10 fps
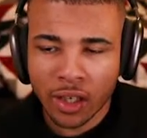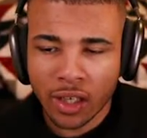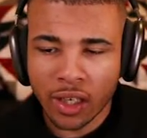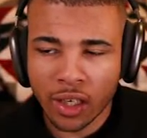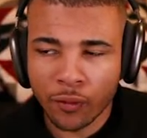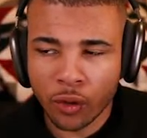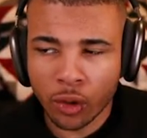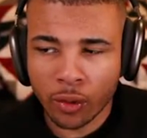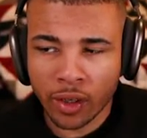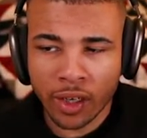And if you
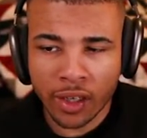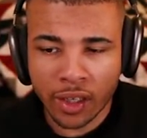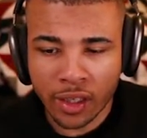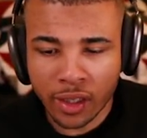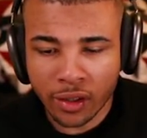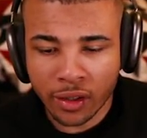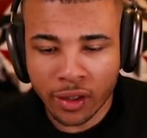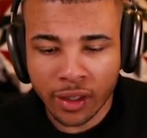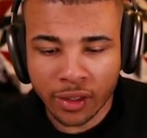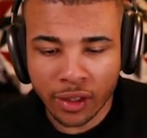go ahead
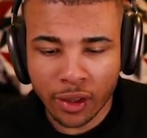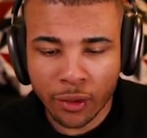and get